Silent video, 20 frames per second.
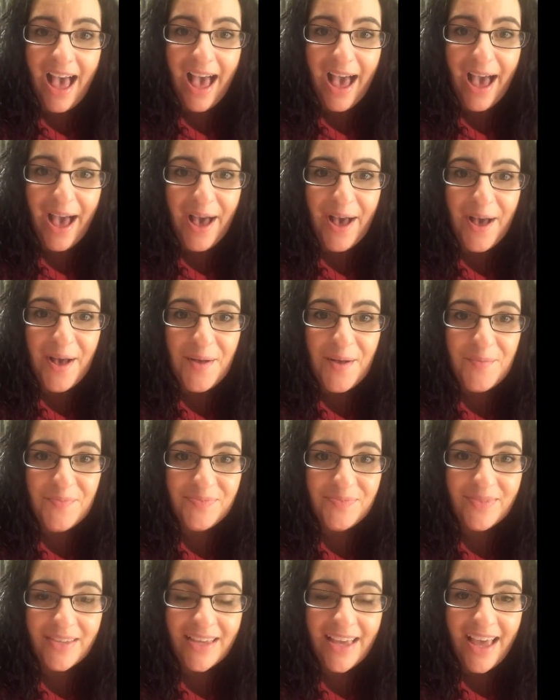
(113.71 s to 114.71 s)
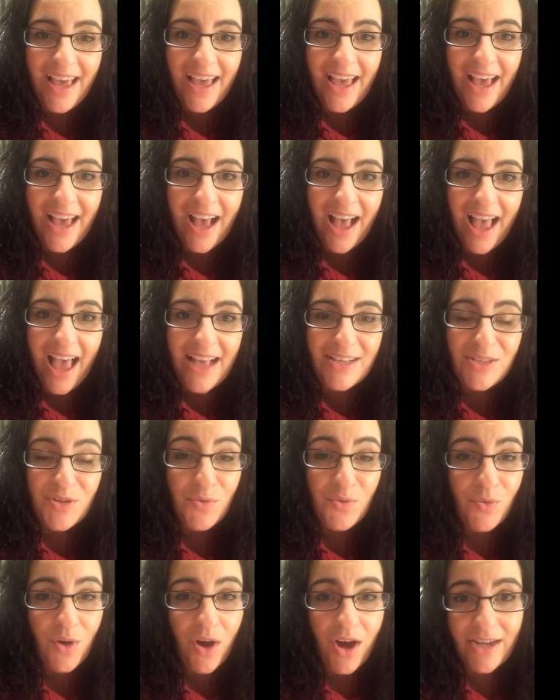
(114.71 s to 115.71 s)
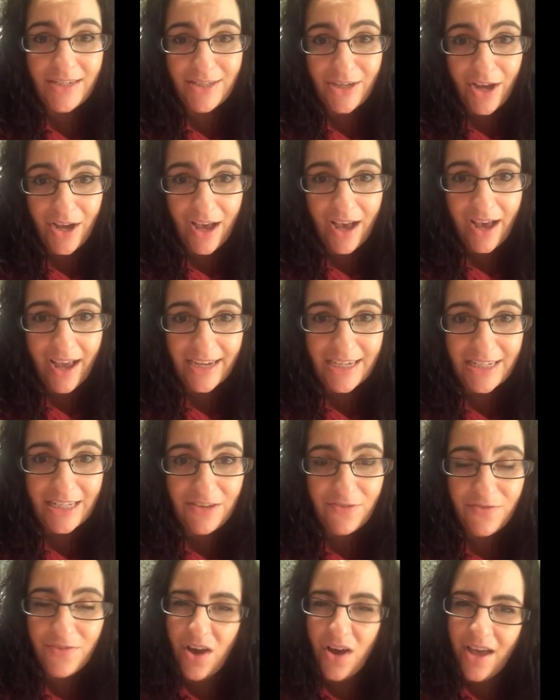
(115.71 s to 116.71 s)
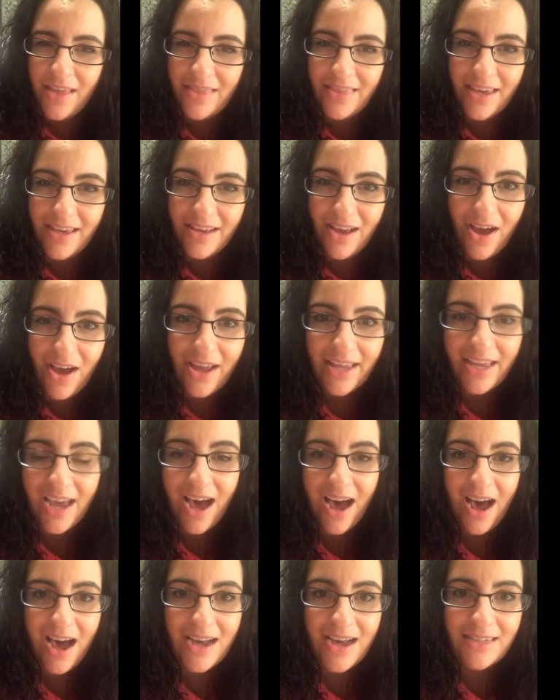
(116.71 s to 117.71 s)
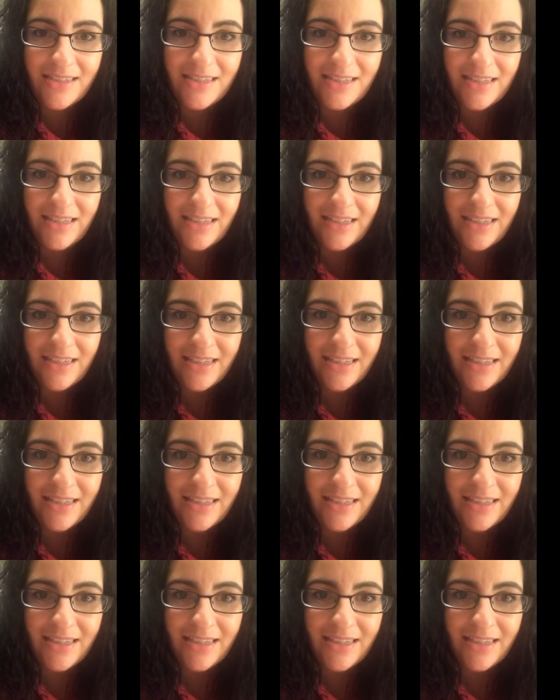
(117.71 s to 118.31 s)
as a writer, I actually find that I can't